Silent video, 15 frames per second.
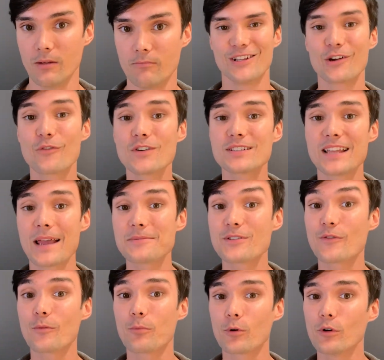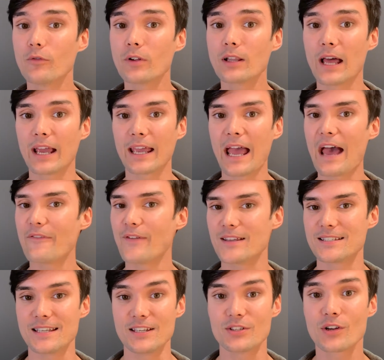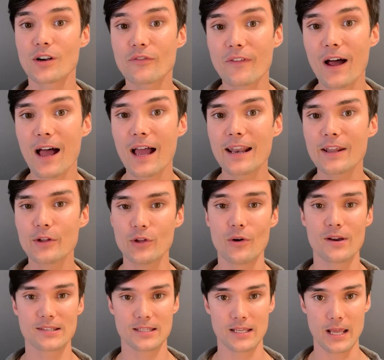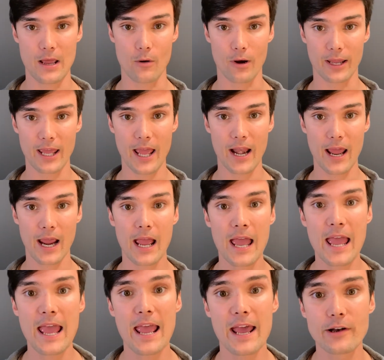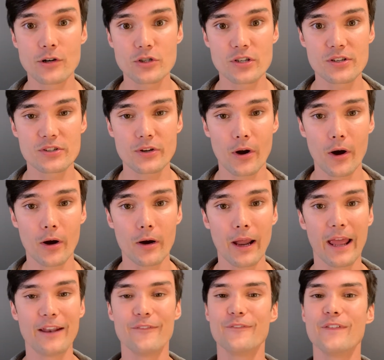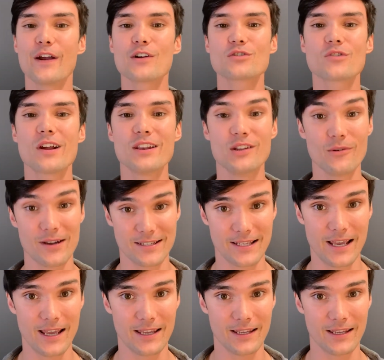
Look for stamps of approval like FSC certified, USDA organic, Energy Star, and Fairtrade USA.